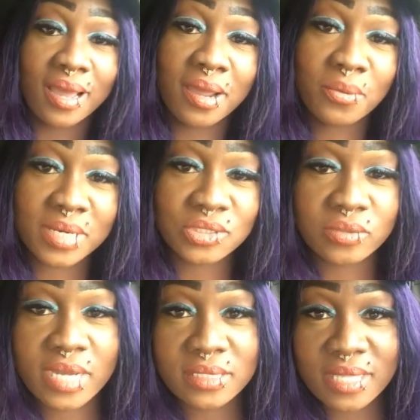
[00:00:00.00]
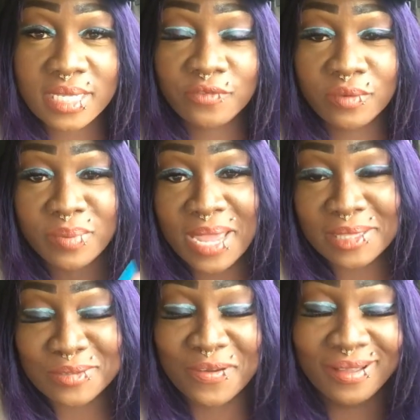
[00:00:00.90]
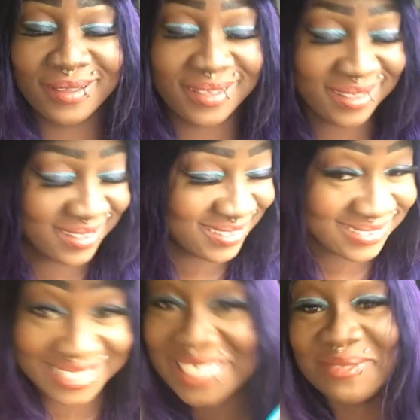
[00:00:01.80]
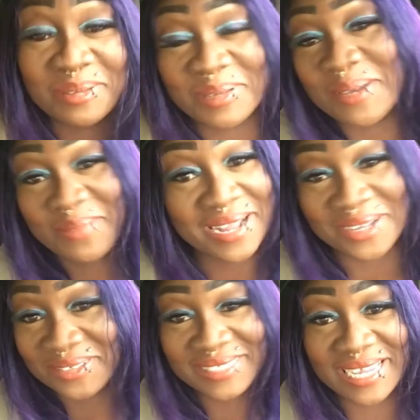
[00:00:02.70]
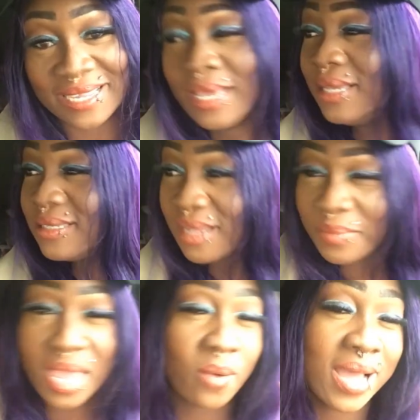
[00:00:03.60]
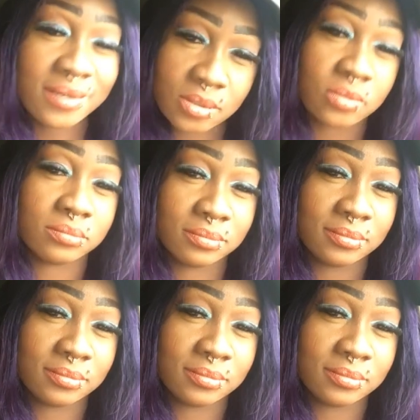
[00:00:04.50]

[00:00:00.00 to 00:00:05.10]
All right, you guys, thanks for being back on deck. Somehow I knew.